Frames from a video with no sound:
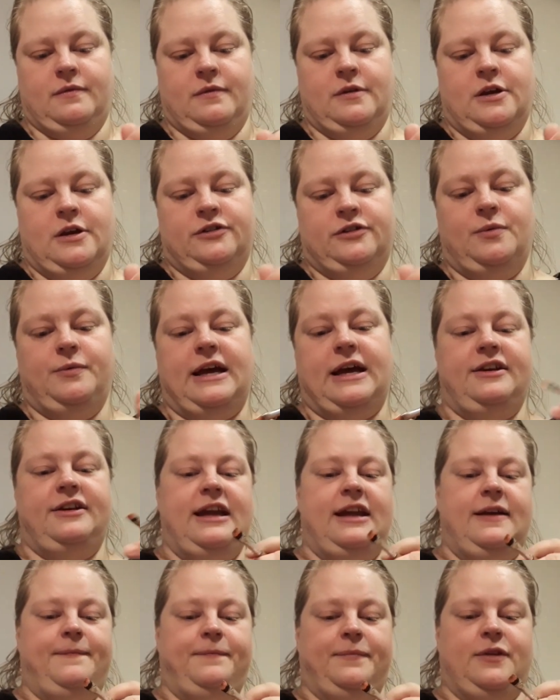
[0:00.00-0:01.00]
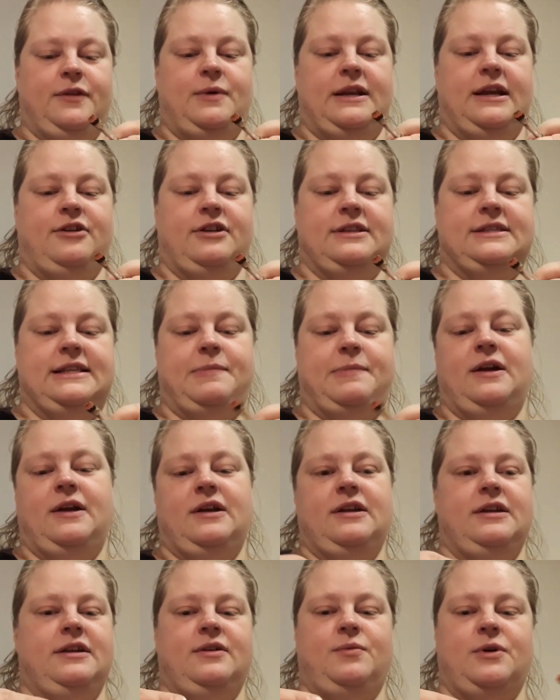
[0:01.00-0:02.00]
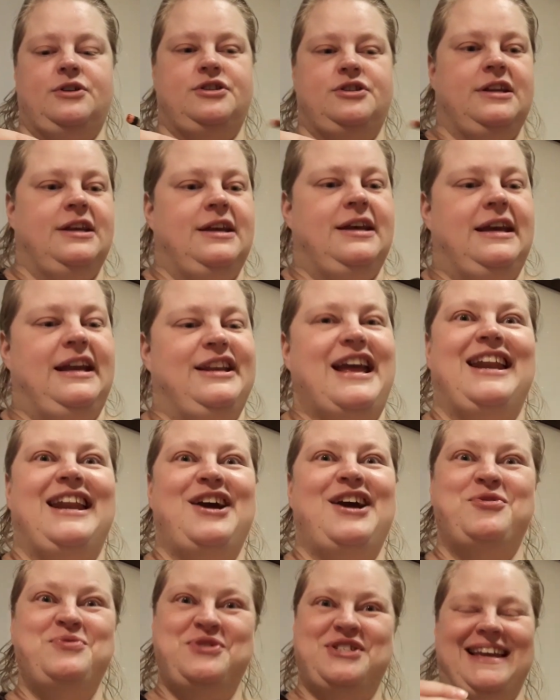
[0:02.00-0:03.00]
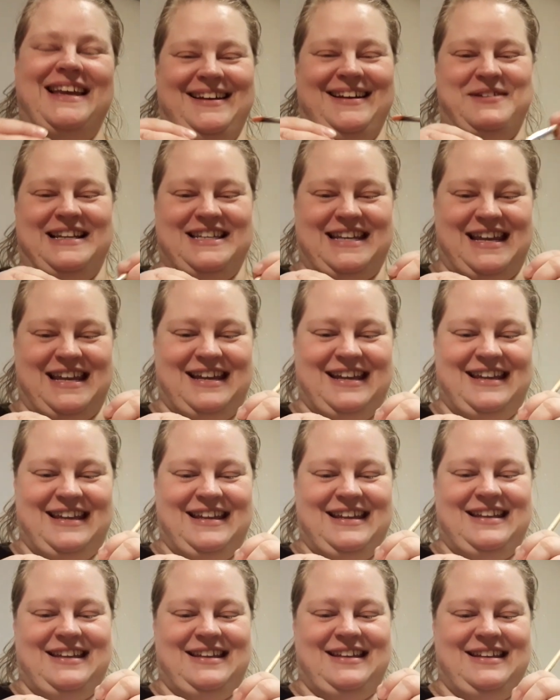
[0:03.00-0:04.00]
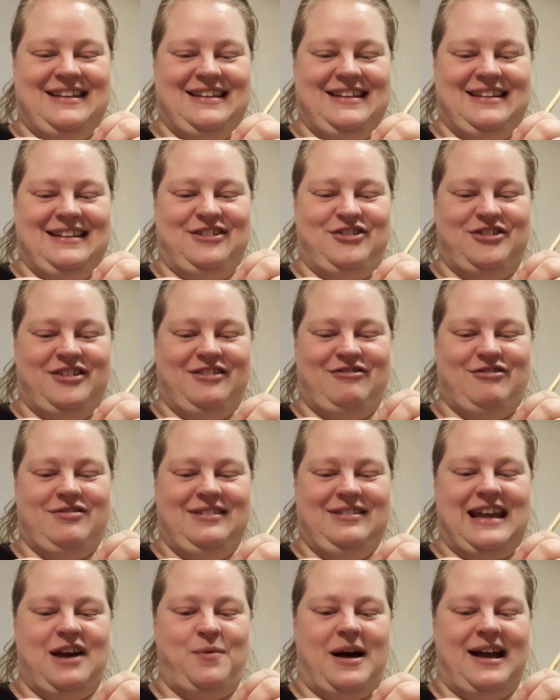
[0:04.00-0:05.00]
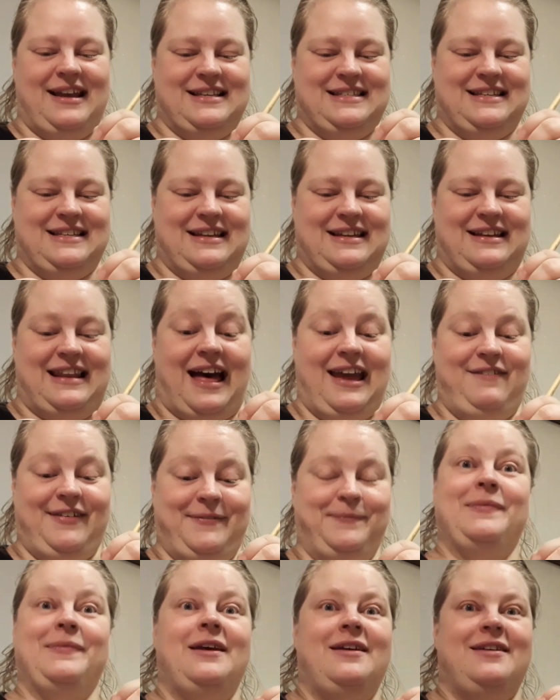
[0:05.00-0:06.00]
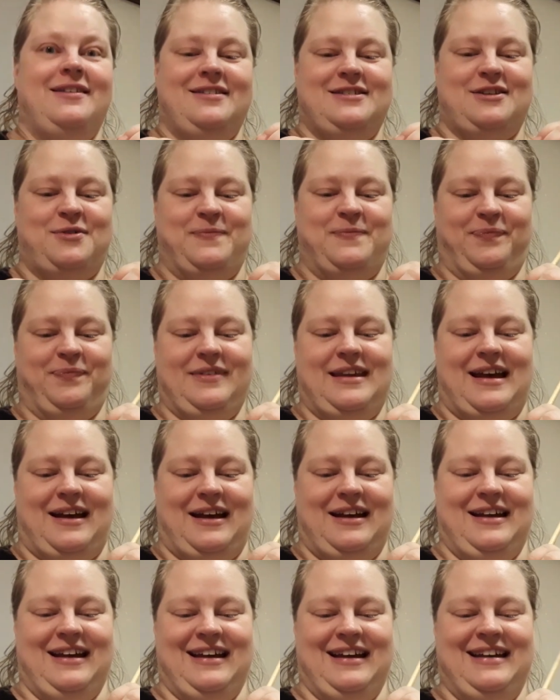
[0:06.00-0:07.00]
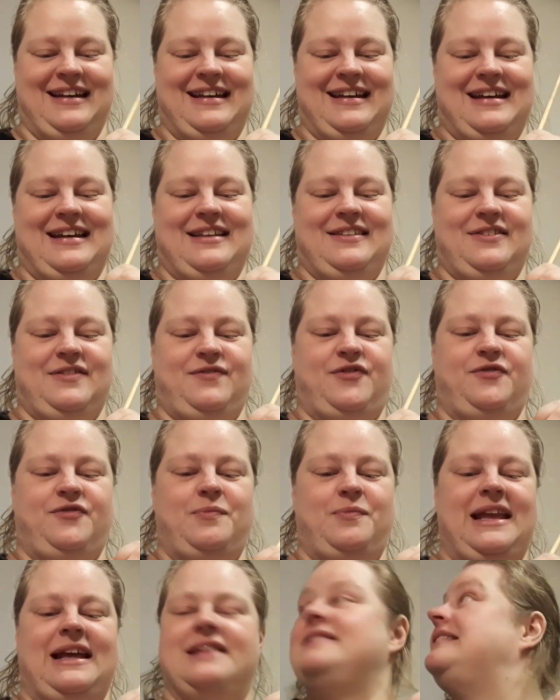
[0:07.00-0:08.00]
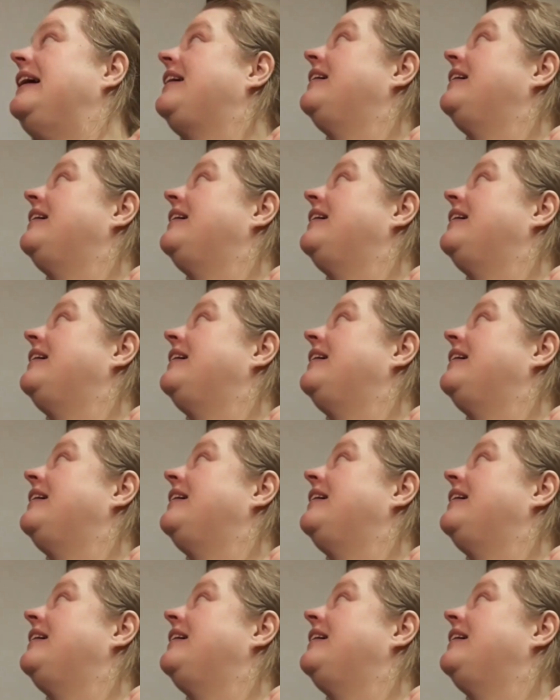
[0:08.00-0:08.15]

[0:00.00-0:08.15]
So the other day, when I couldn't sleep, I watched Janny and Dyannes when she did her DIYs live. So yeah, for me that's like,